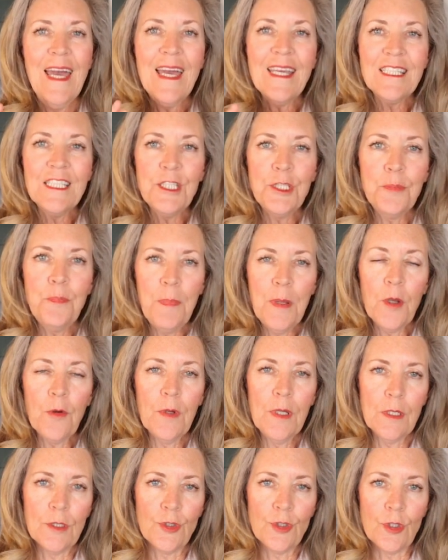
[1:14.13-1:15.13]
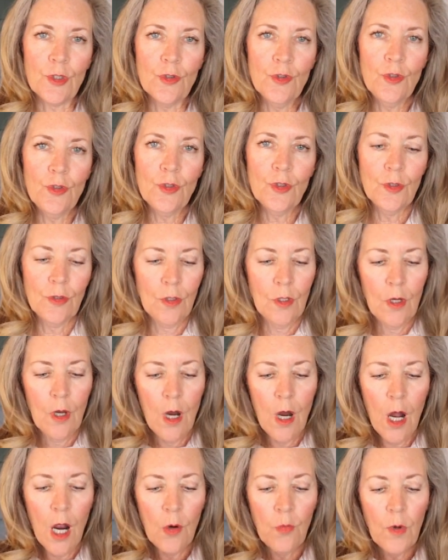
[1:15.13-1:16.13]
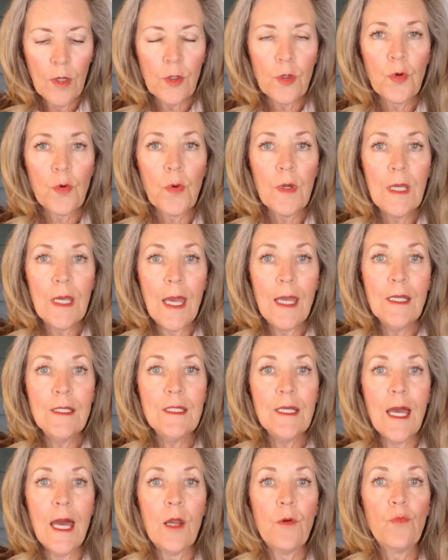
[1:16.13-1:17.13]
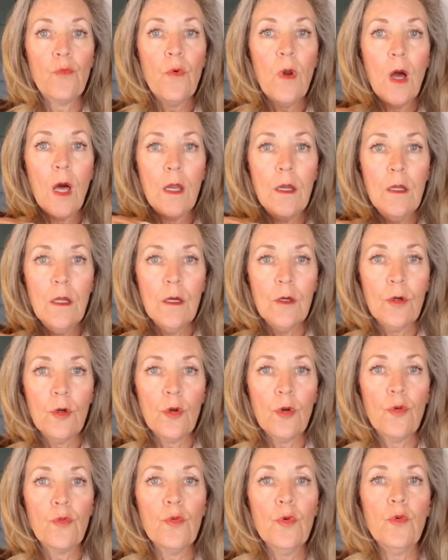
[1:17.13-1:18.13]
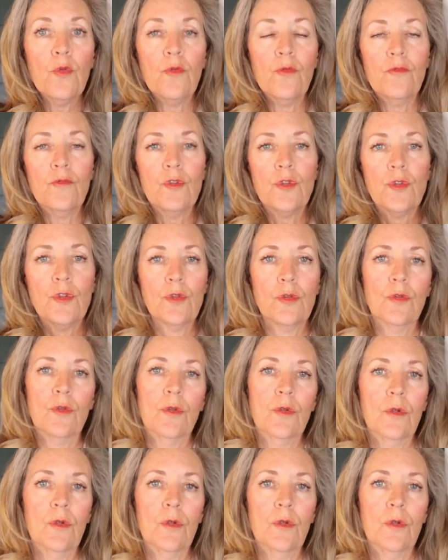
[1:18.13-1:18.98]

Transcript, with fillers: Experiences are what create and run grooves.